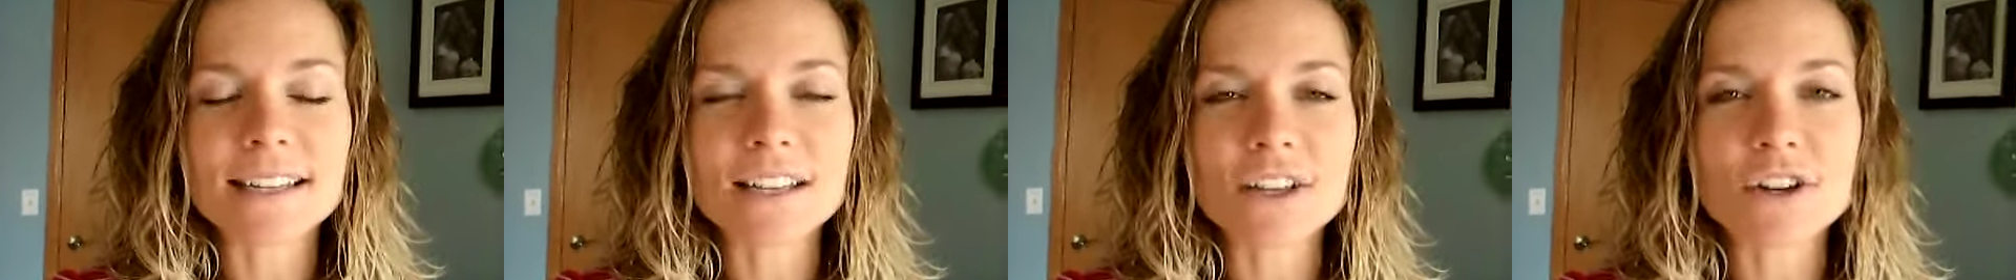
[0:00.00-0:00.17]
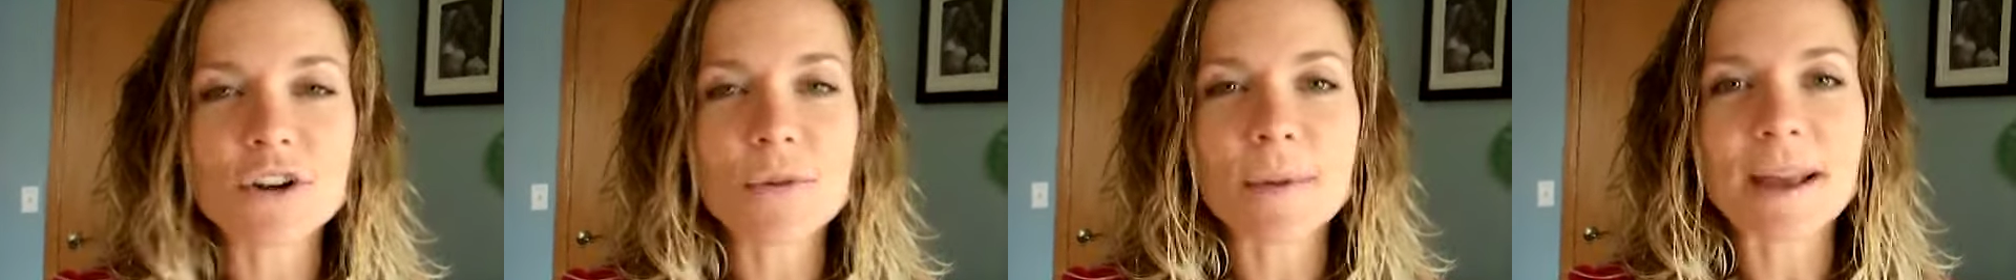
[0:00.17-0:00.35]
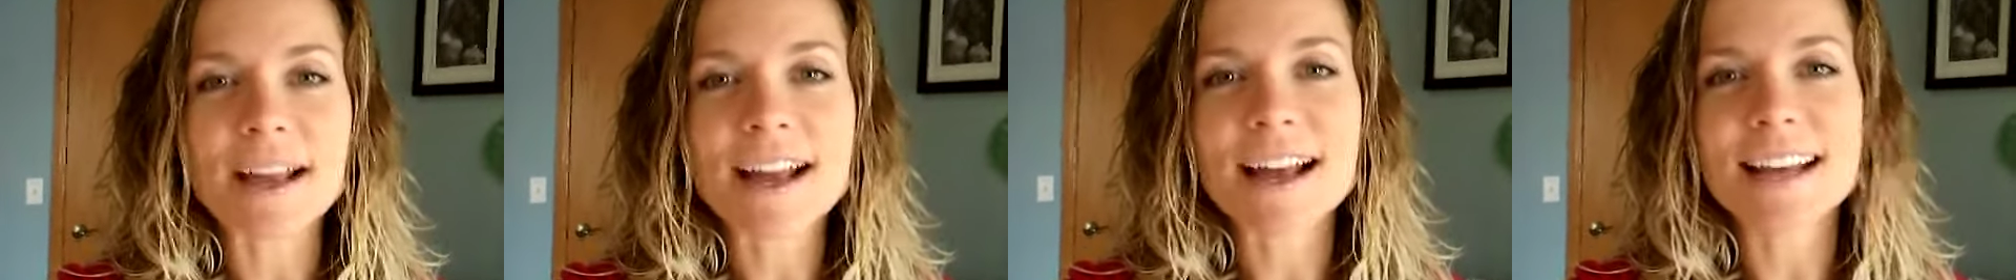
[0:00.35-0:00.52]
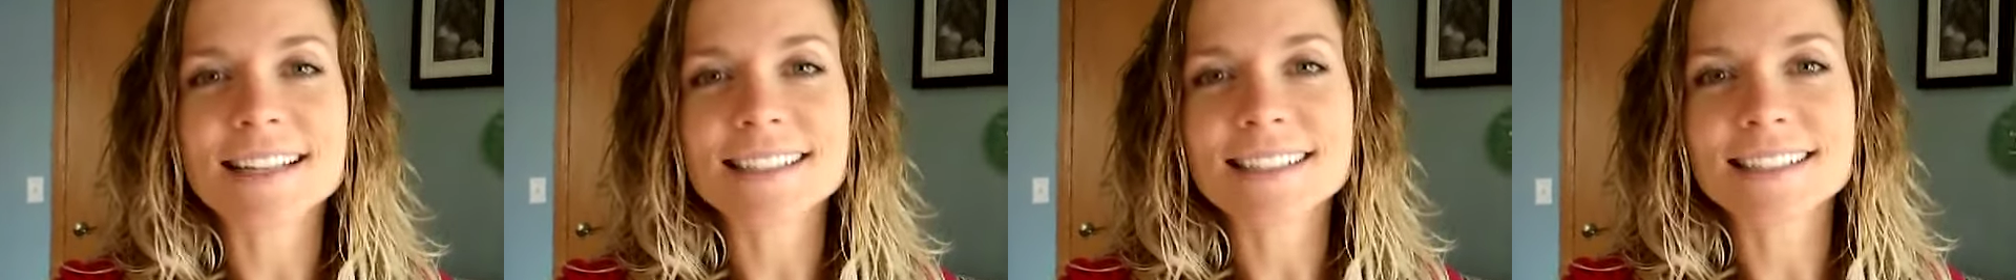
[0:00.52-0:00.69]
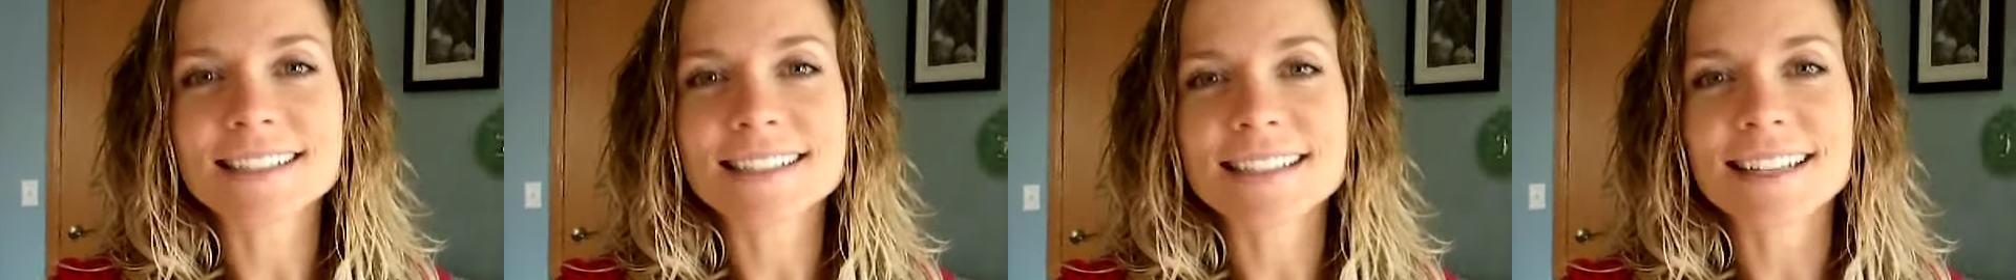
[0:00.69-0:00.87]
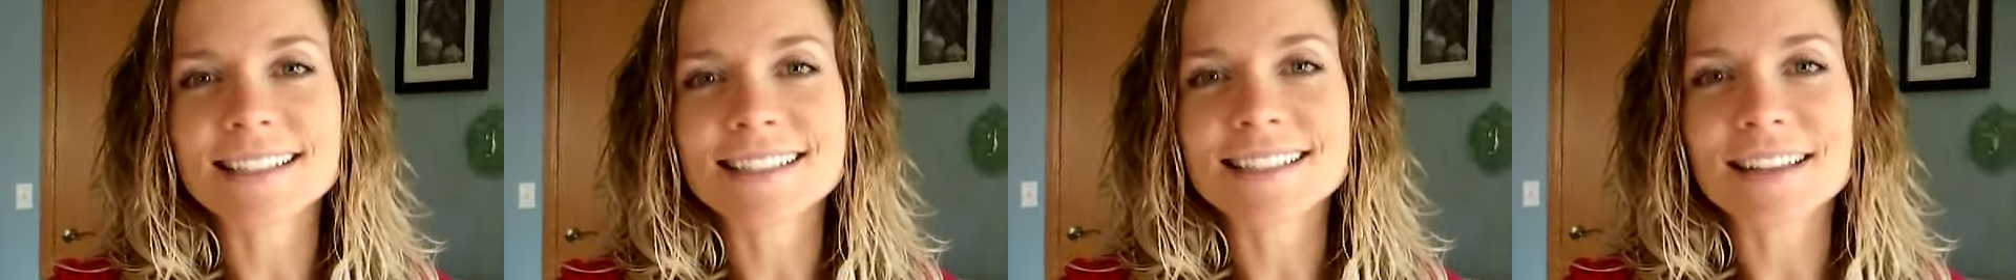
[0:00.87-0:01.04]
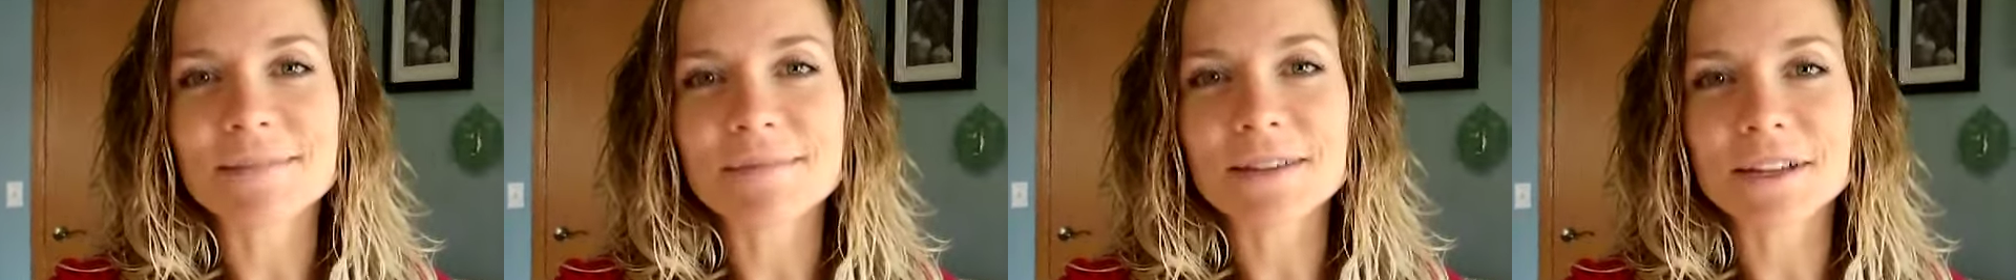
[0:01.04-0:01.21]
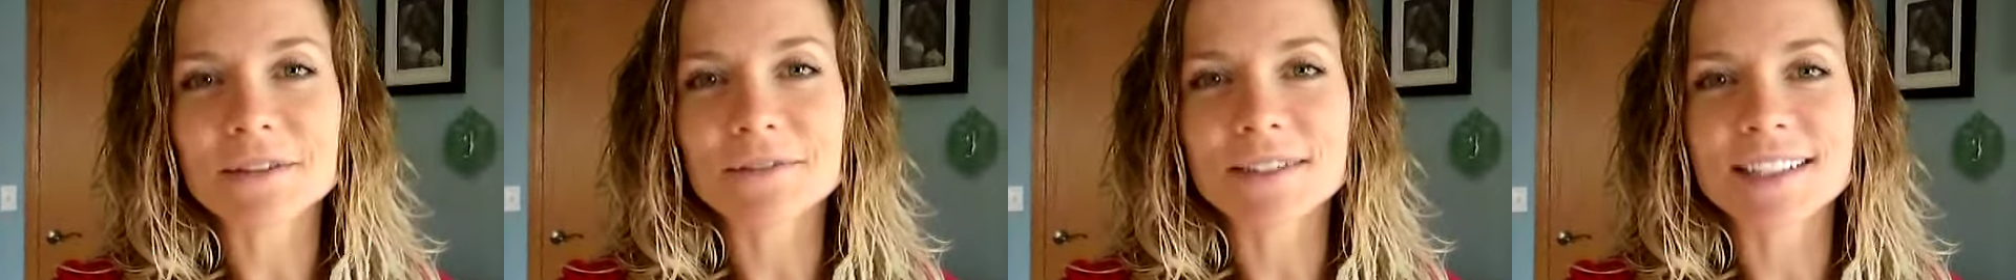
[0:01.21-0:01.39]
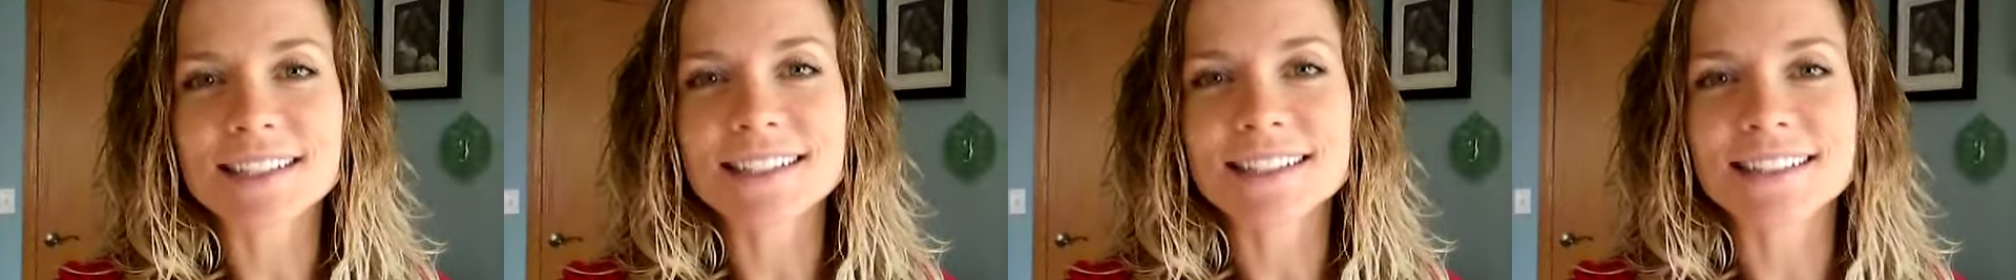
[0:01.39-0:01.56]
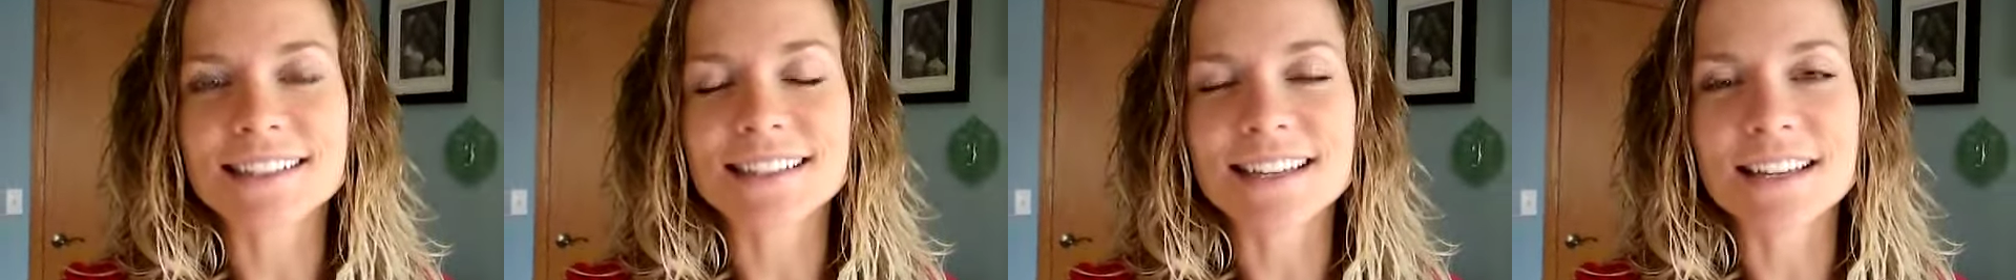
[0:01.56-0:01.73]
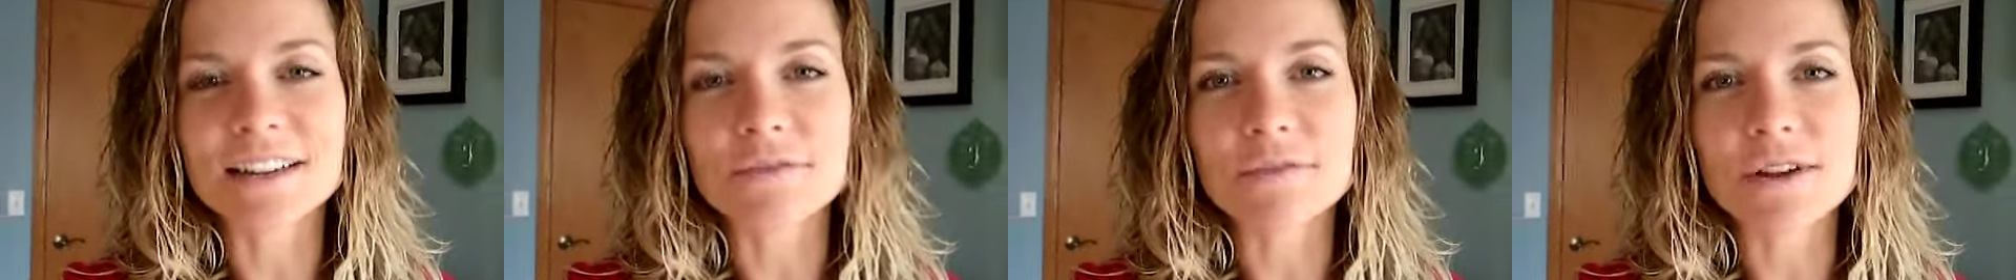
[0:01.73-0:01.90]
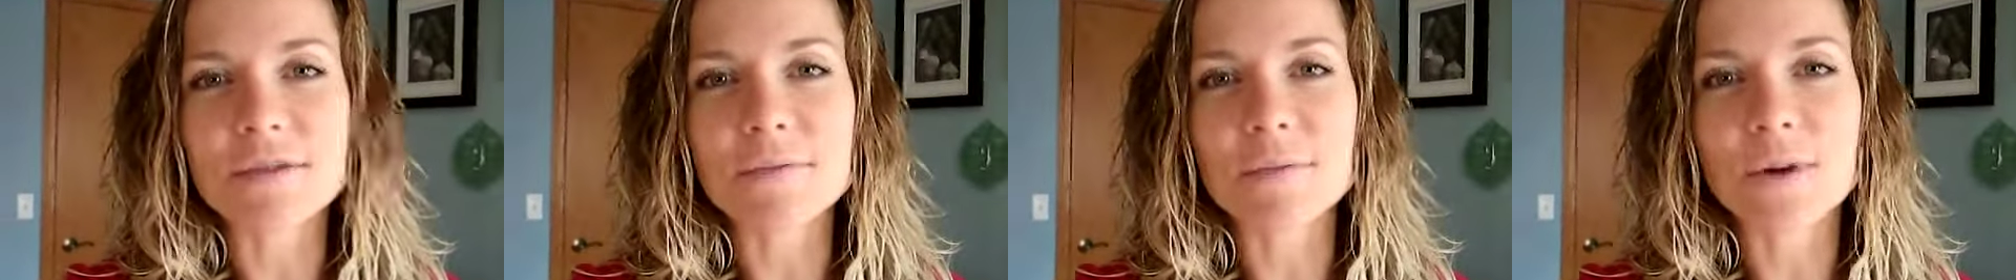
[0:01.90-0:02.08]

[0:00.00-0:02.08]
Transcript: you know, my cousin said something recently with a